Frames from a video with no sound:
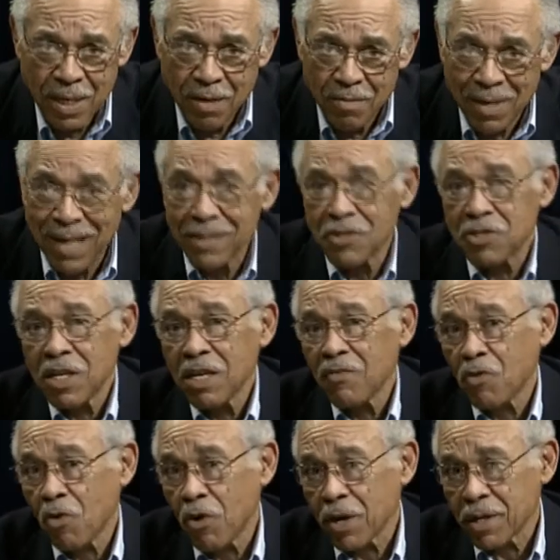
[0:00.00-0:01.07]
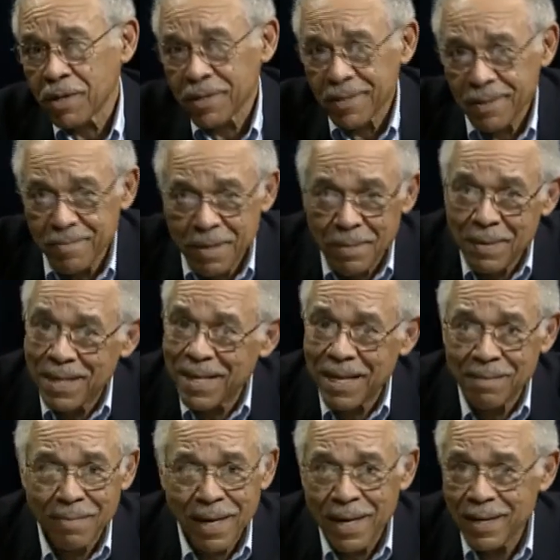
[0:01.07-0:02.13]
We got the state of Oregon, maybe
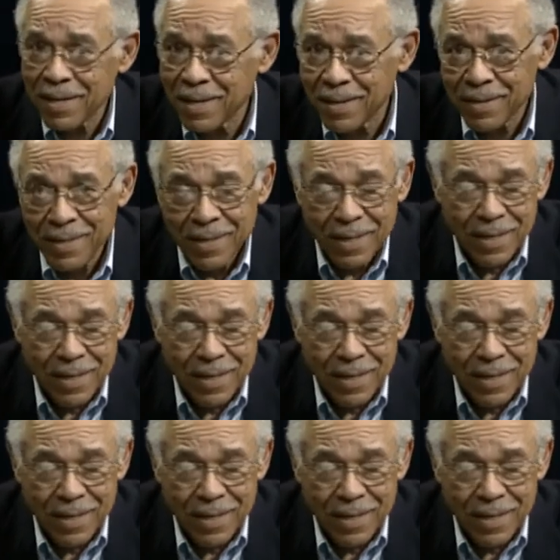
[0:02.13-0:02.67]
led by uh,